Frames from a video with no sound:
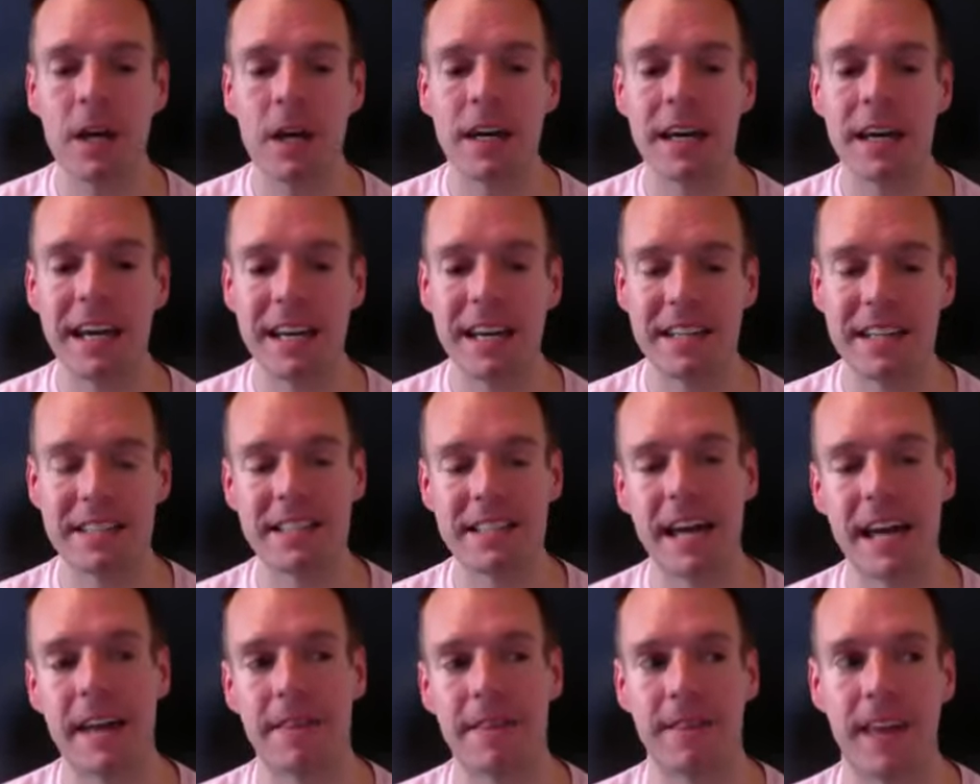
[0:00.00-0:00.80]
It's
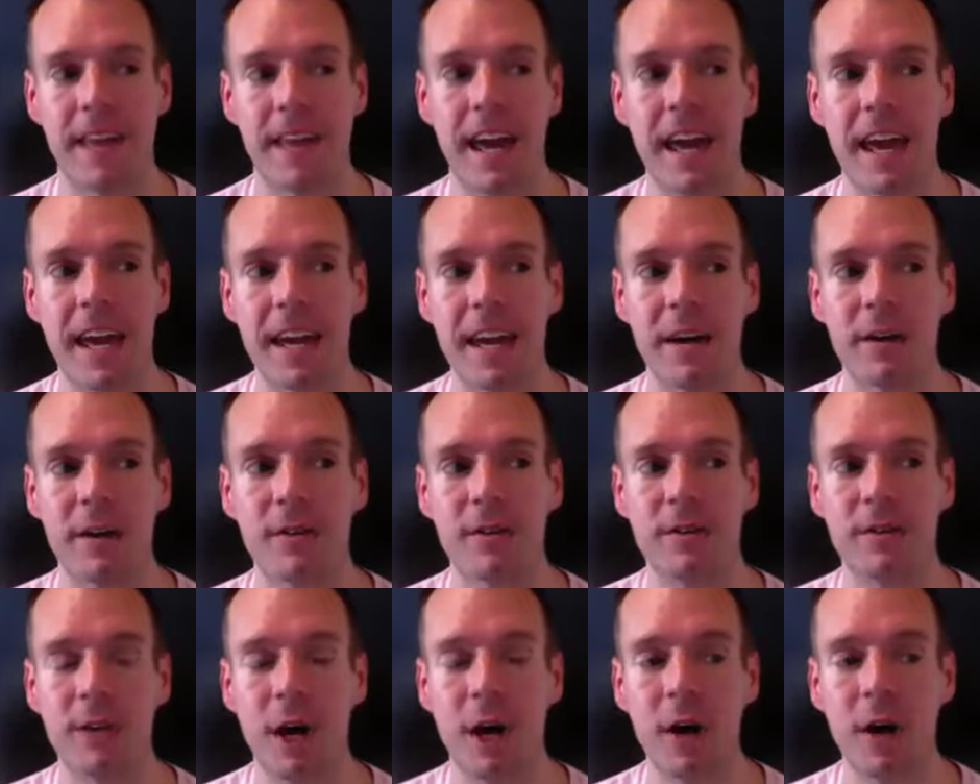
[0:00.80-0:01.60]
that they
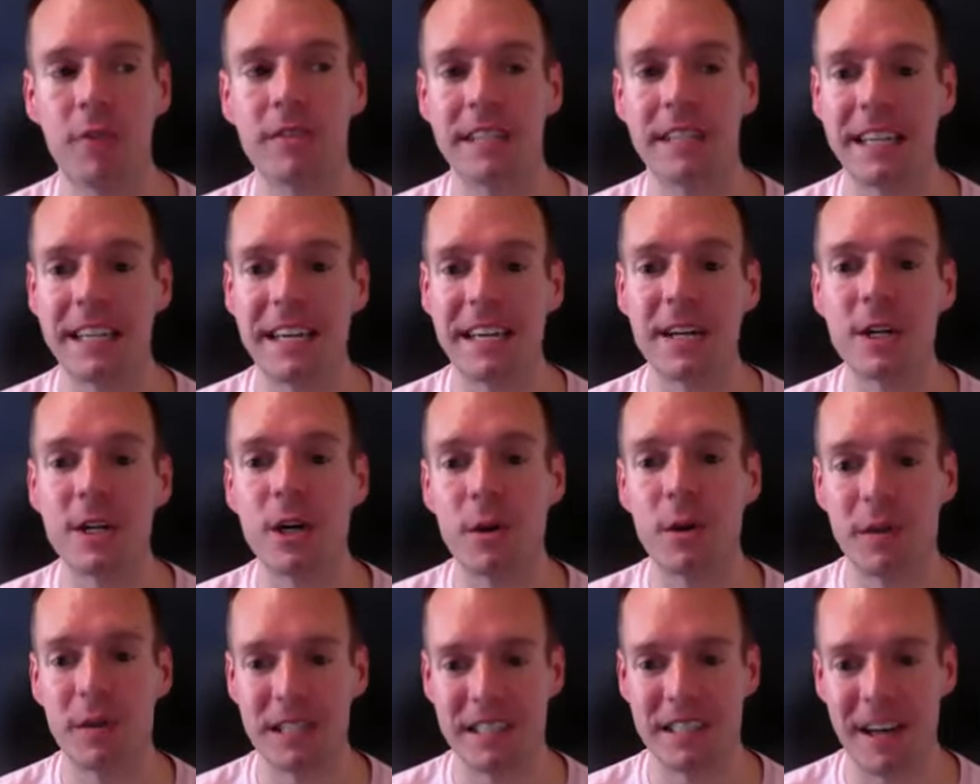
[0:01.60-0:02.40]
know the
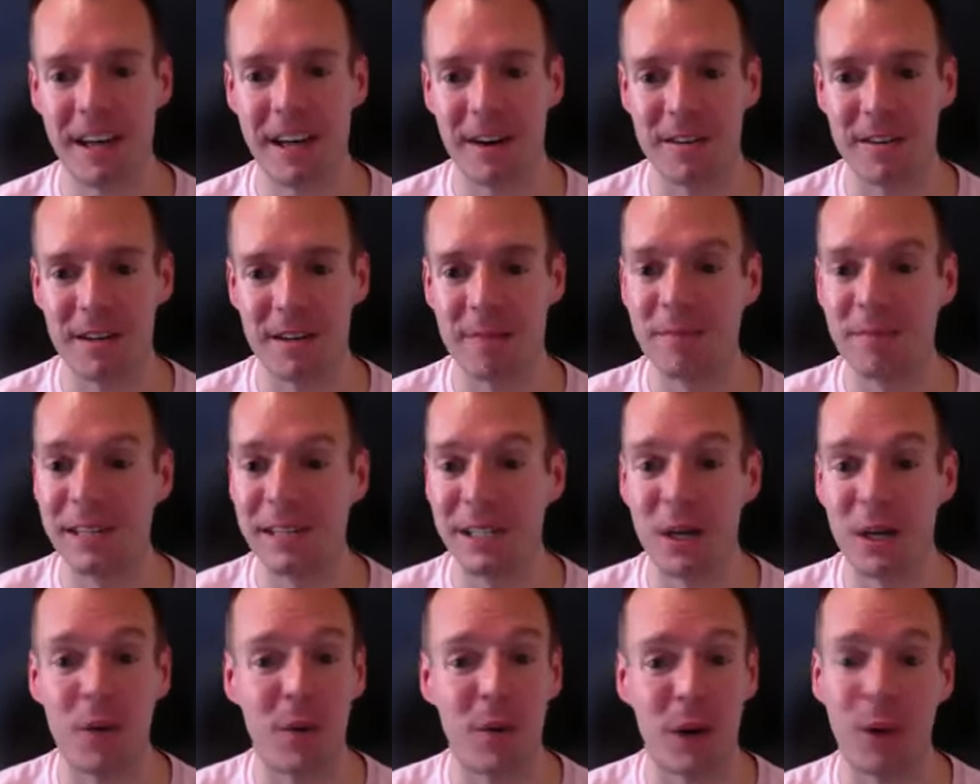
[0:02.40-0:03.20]
ego would tell them they
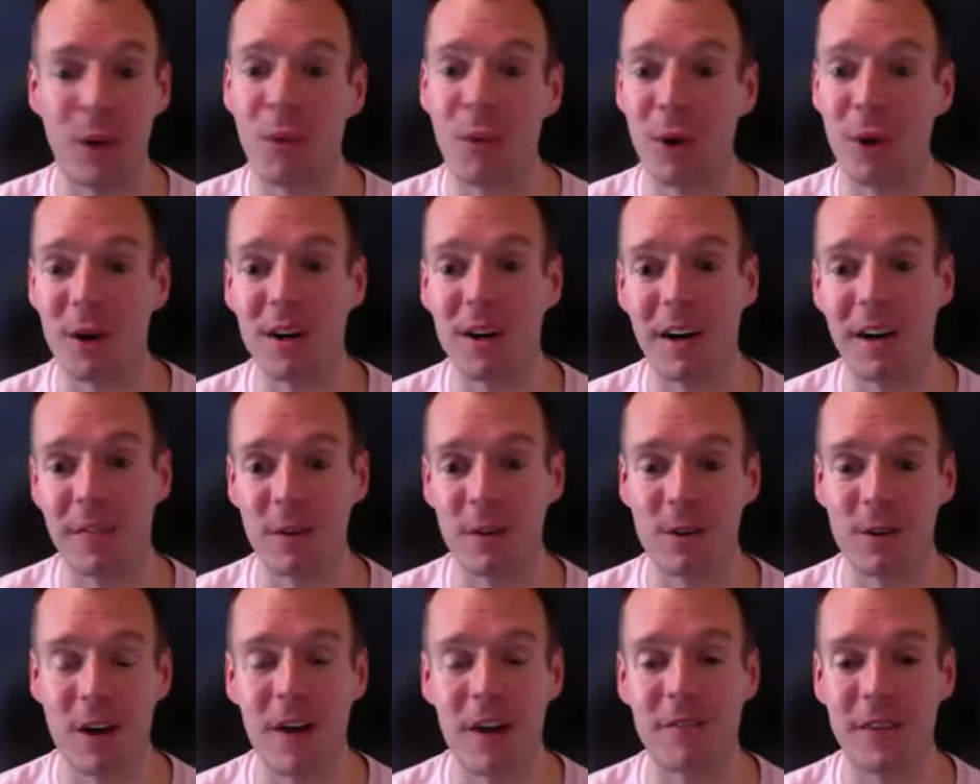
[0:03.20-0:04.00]
don't want to work on their
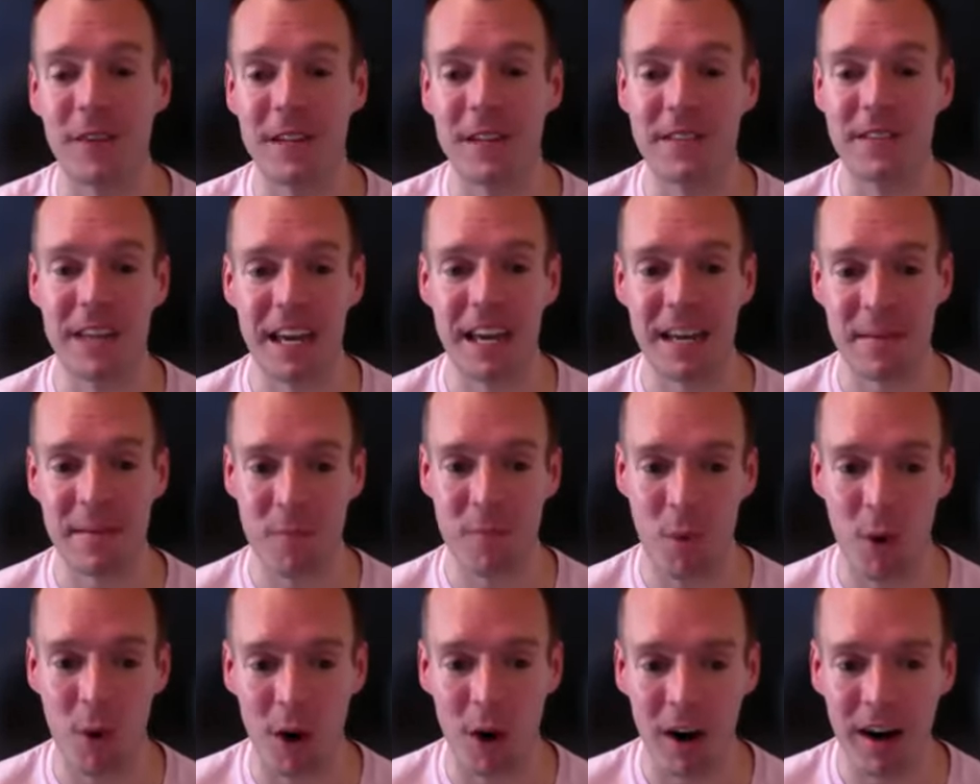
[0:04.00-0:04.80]
confidence
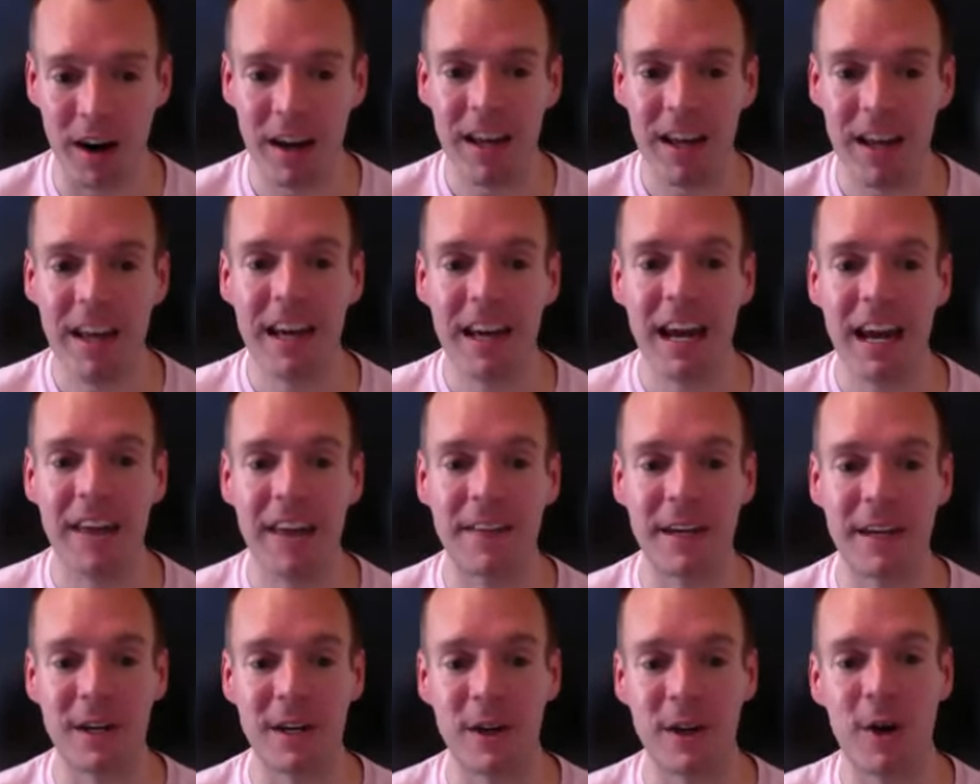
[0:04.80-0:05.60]
anymore. And
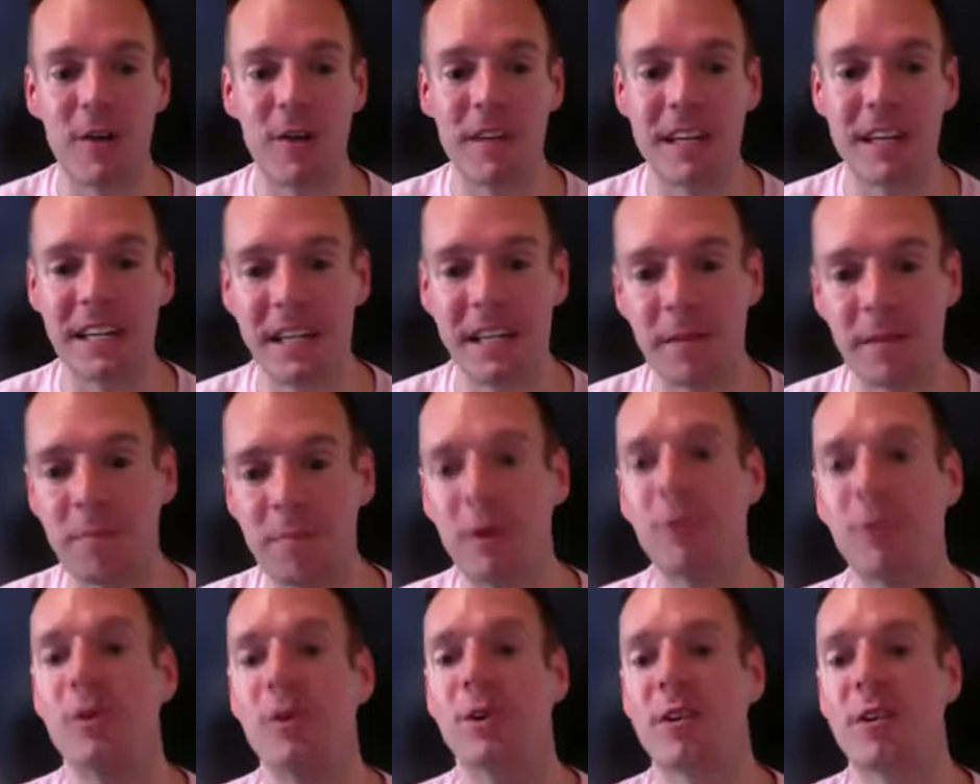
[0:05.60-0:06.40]
they know they need to
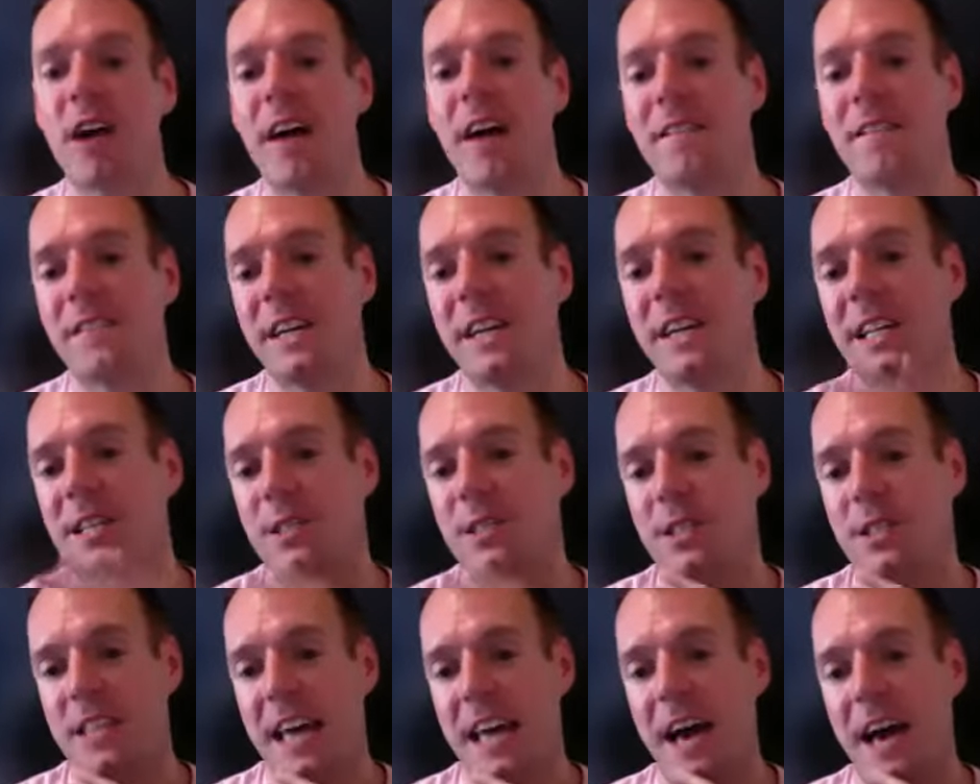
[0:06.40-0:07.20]
build their confidence
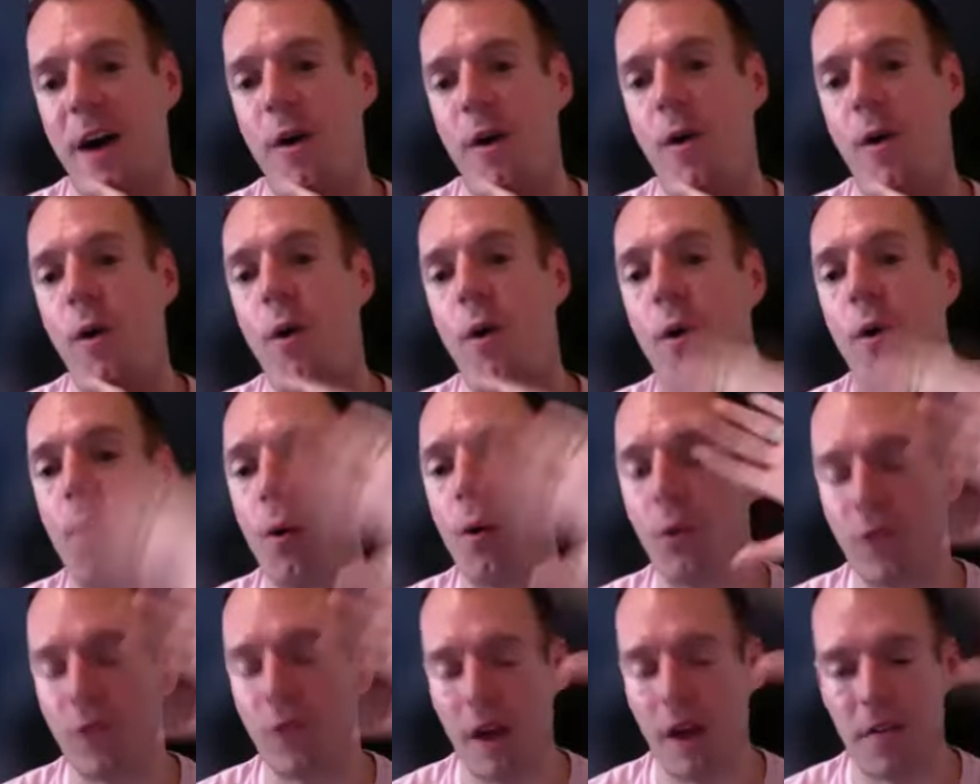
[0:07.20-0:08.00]
to that
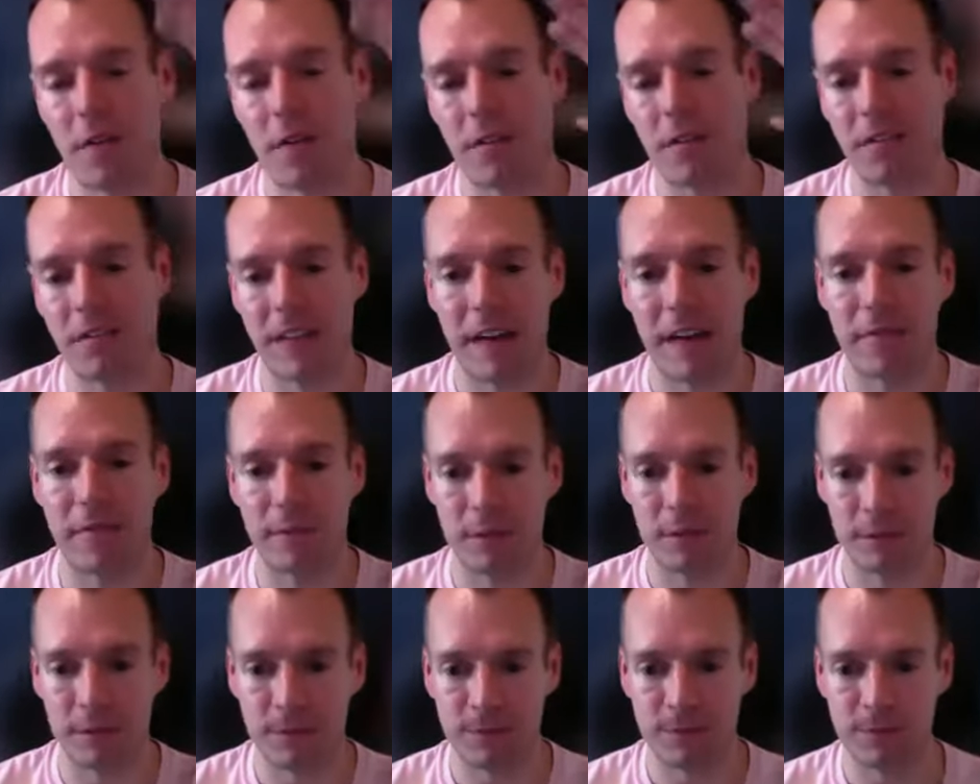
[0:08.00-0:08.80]
whole nother
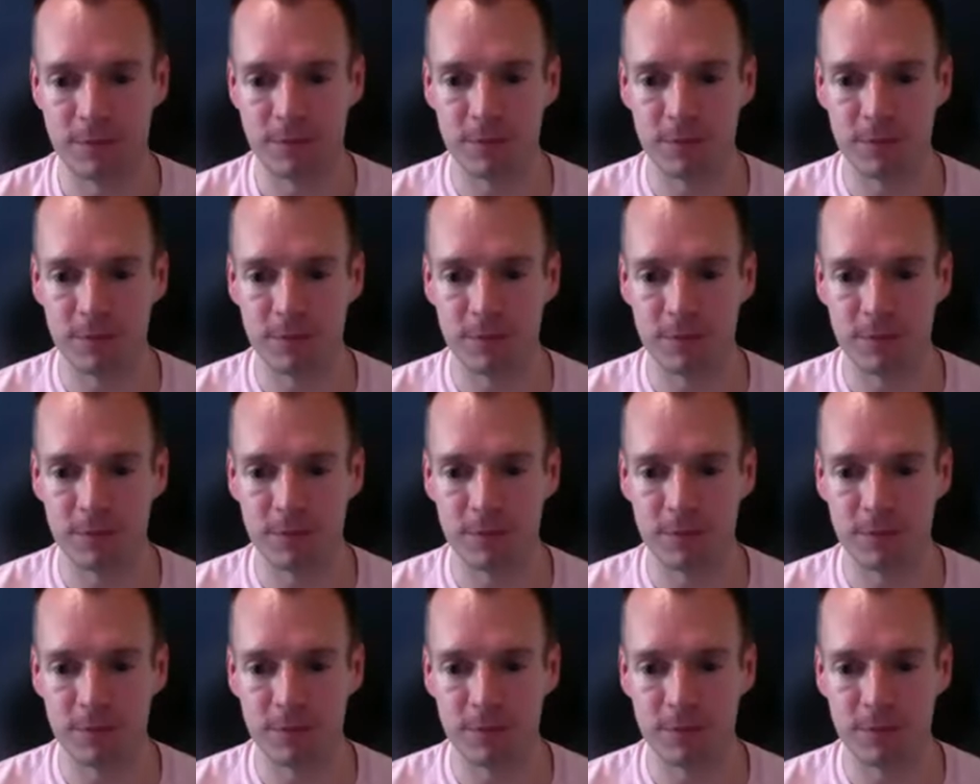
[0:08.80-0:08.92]
level.